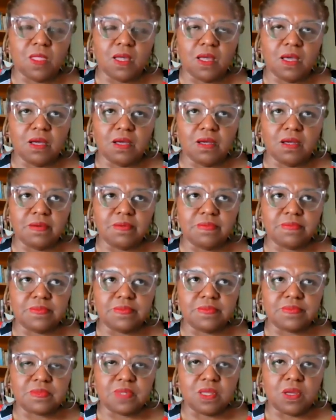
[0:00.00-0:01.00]

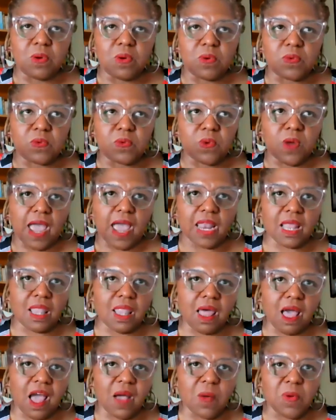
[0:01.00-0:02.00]
write a
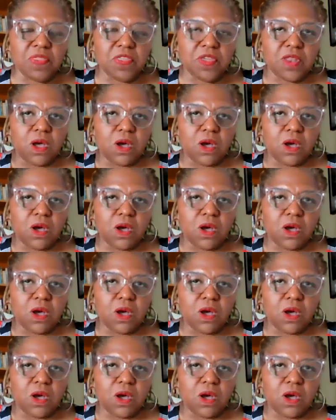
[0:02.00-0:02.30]
lot with an